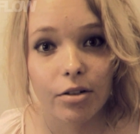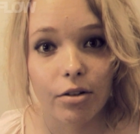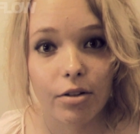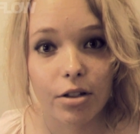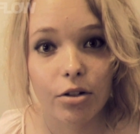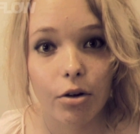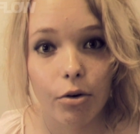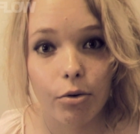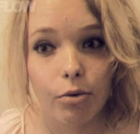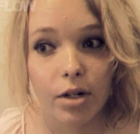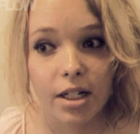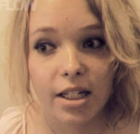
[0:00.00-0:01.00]
so there's
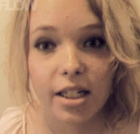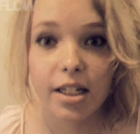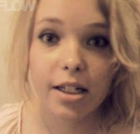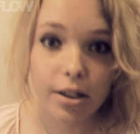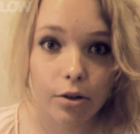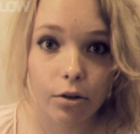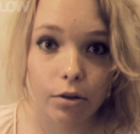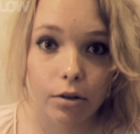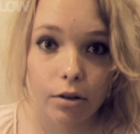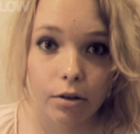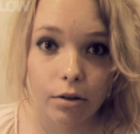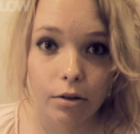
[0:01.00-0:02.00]
no
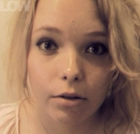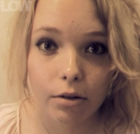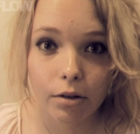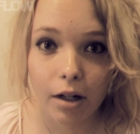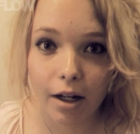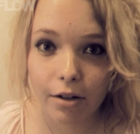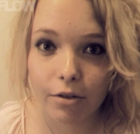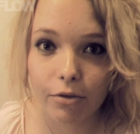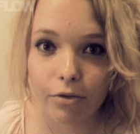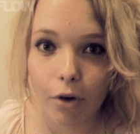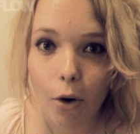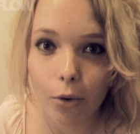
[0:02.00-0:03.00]
still kind
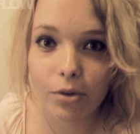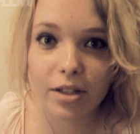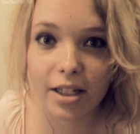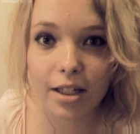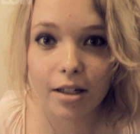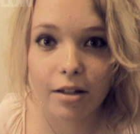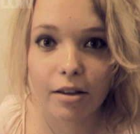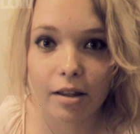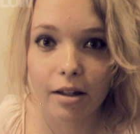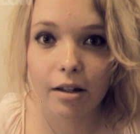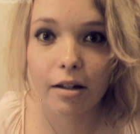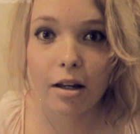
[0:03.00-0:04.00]
of halting
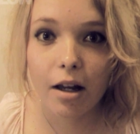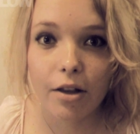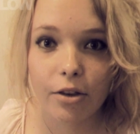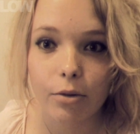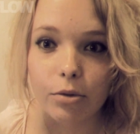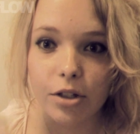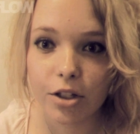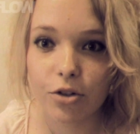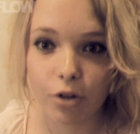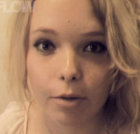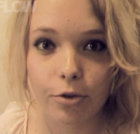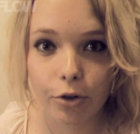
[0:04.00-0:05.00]
thing that will
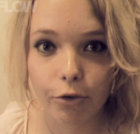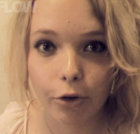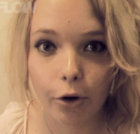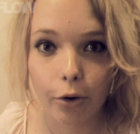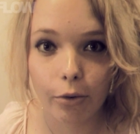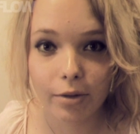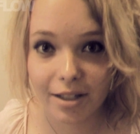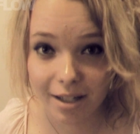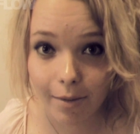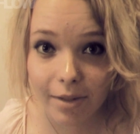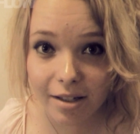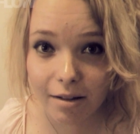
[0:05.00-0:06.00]
disrupt your flow.
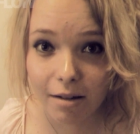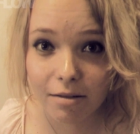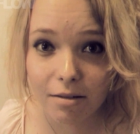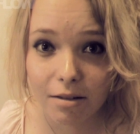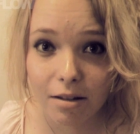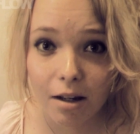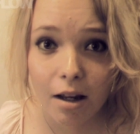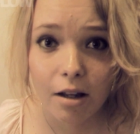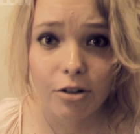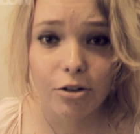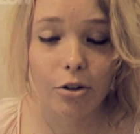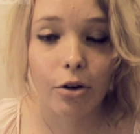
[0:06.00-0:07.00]
Does that make sense?
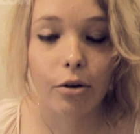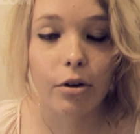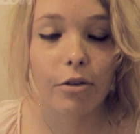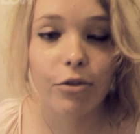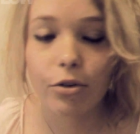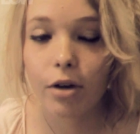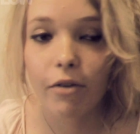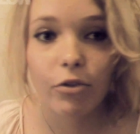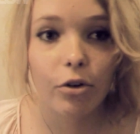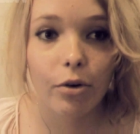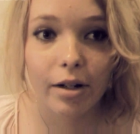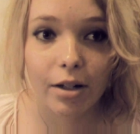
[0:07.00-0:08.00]
So if you have
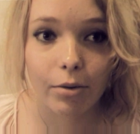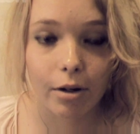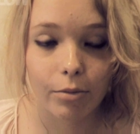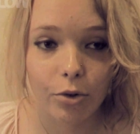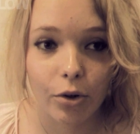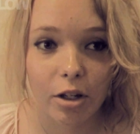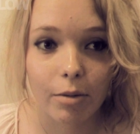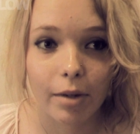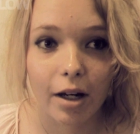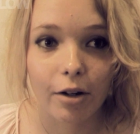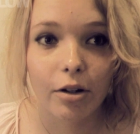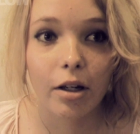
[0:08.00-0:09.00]
no idea what I'm talking
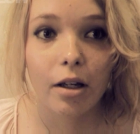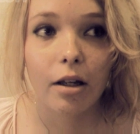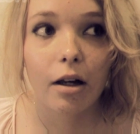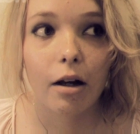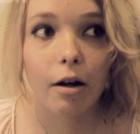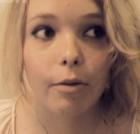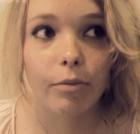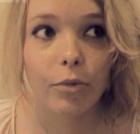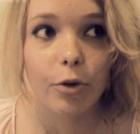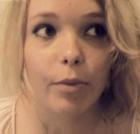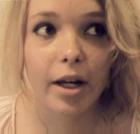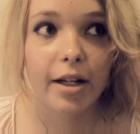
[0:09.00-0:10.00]
about,
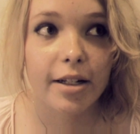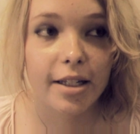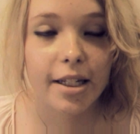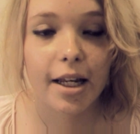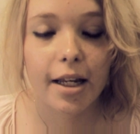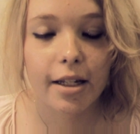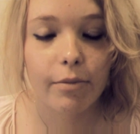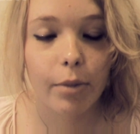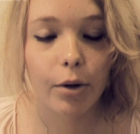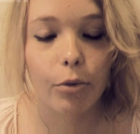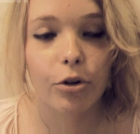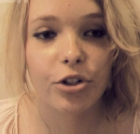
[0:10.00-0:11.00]
you may understand
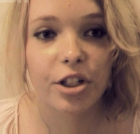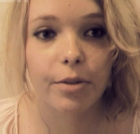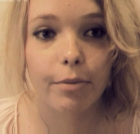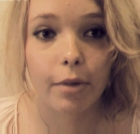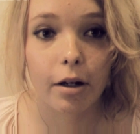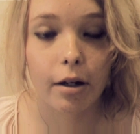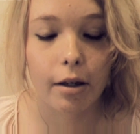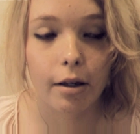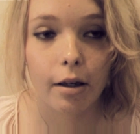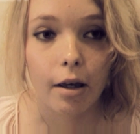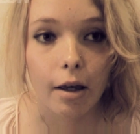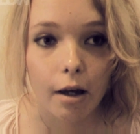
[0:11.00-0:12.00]
by watching my